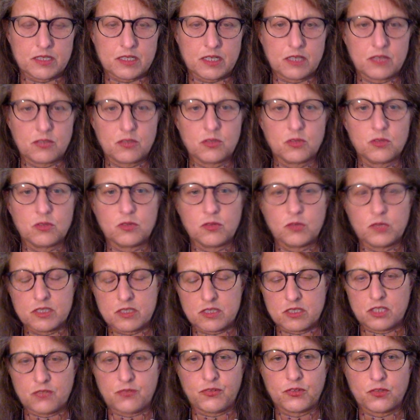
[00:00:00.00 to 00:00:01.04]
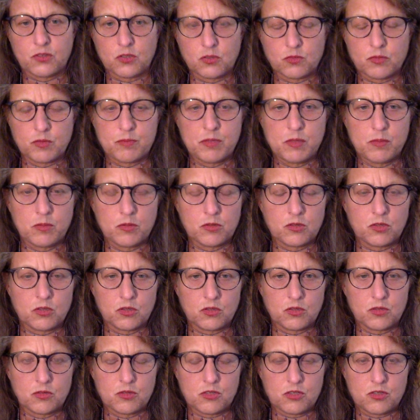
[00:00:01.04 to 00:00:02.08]
I know it's difficult when people
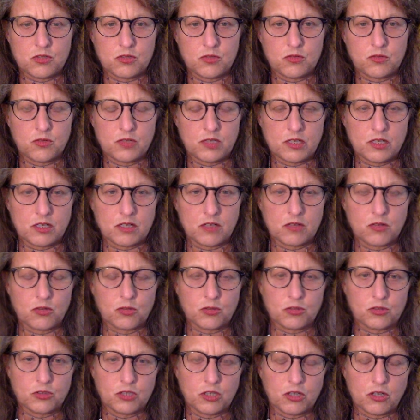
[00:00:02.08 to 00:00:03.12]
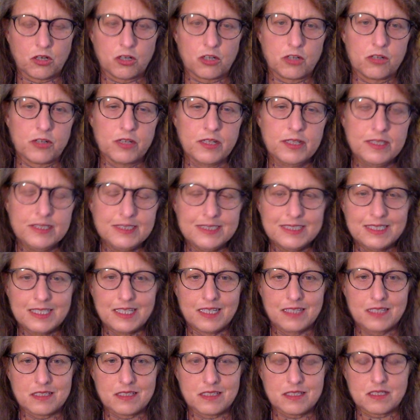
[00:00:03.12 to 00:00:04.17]
go to their local yard
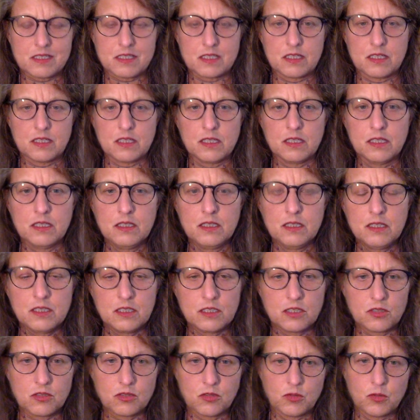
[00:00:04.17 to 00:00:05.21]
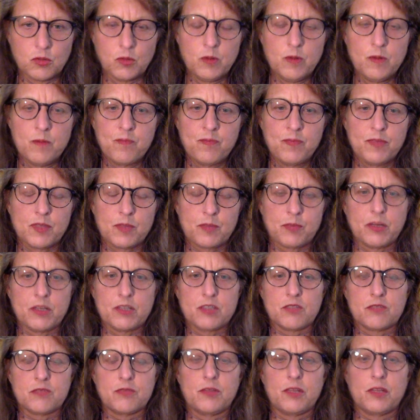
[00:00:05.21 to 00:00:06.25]
and see, you know, the price
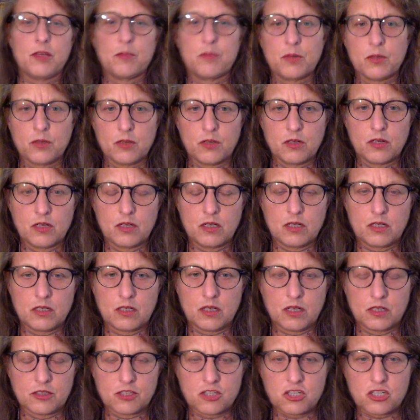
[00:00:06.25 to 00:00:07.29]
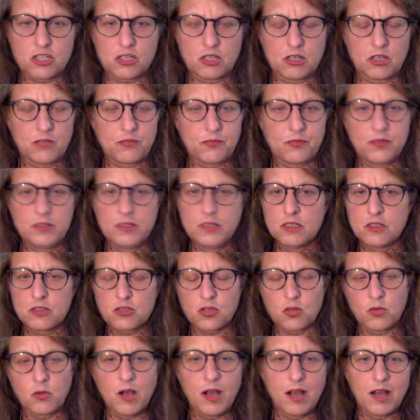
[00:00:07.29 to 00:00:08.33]
of lumber on the shelf
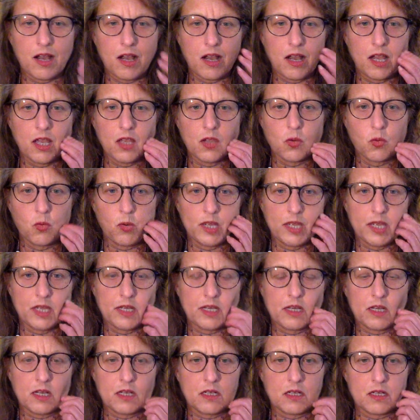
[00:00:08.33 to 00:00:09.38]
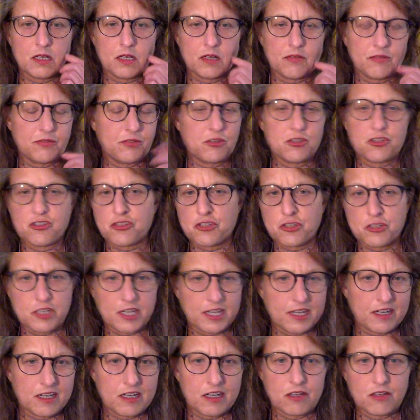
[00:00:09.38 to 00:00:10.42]
so high when futures are
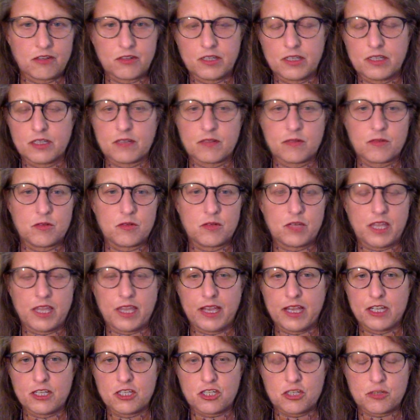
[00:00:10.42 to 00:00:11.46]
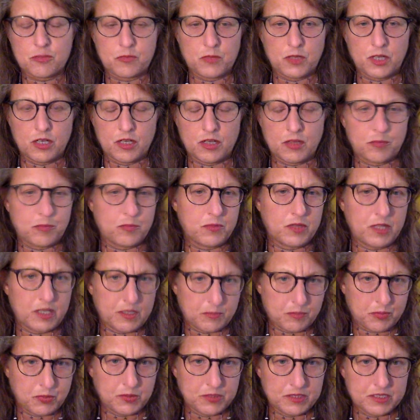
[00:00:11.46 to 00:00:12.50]
down and cash,
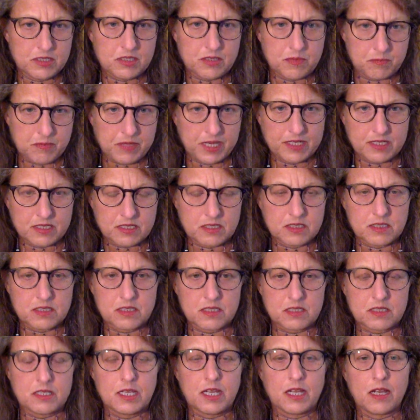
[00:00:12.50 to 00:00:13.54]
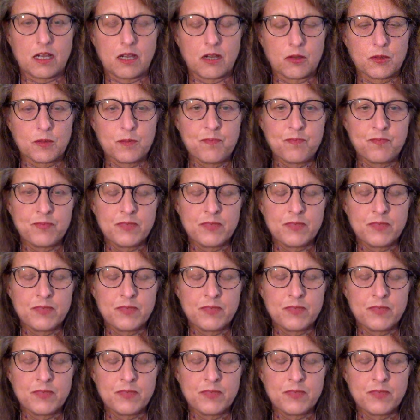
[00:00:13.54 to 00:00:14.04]
like print, Madison's is down.